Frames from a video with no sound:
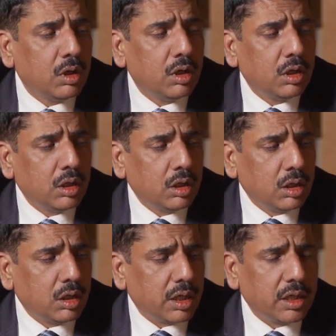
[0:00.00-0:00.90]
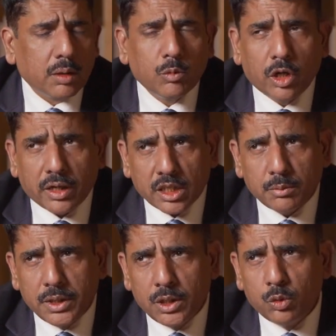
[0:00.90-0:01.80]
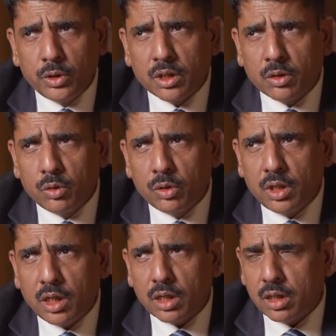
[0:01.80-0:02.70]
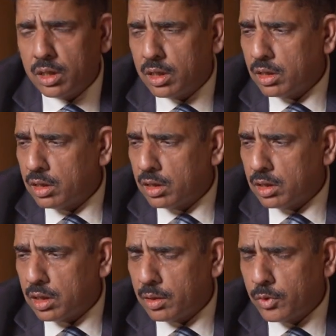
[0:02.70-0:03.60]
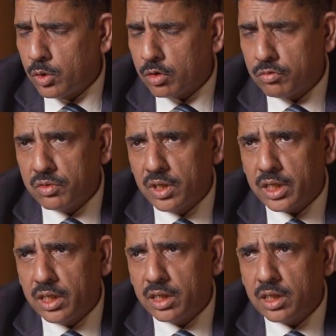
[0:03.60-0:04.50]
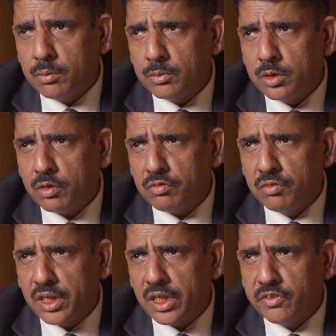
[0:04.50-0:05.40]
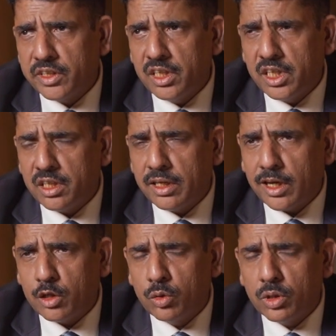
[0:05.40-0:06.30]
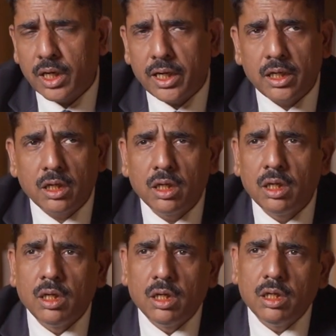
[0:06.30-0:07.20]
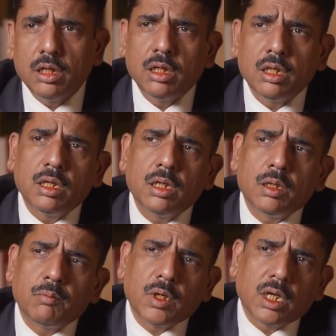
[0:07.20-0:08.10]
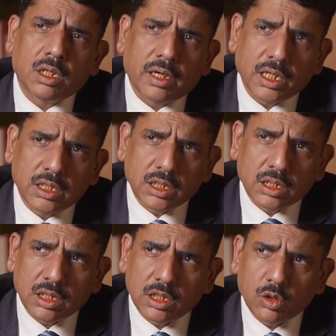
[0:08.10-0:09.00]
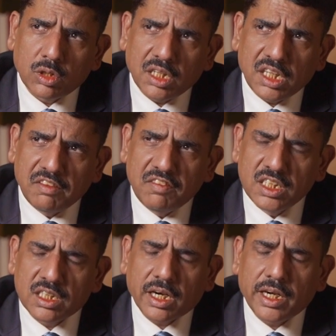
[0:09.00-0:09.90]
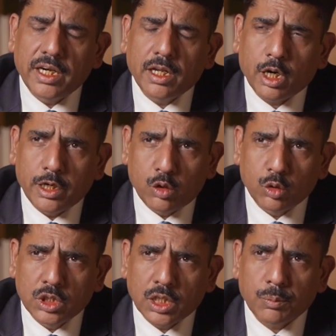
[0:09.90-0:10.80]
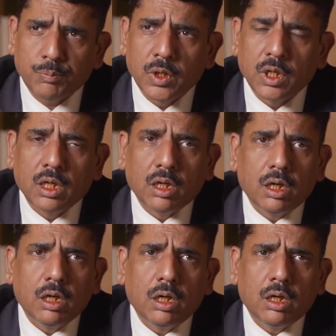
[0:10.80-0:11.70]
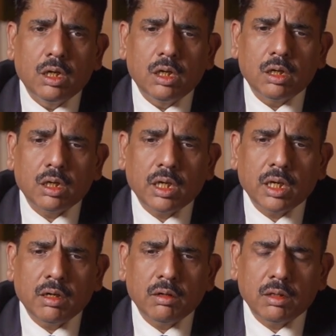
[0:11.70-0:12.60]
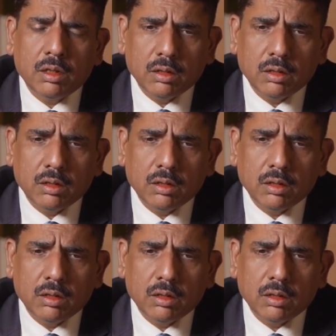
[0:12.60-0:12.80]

Uh, has been doing a good uh, amount of work in terms of working with Niti Aayog and uh, other agencies on the EV side, hydrogen uh, and